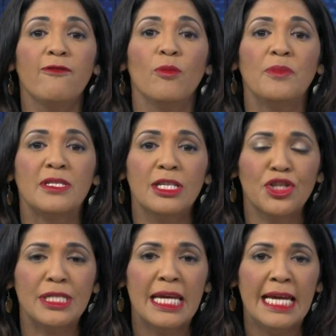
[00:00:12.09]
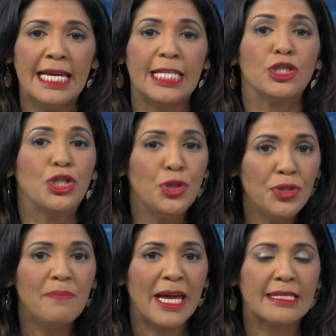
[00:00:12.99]
for position in
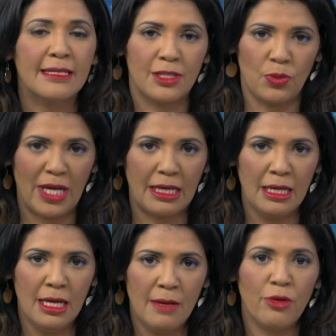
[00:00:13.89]
two debates this week.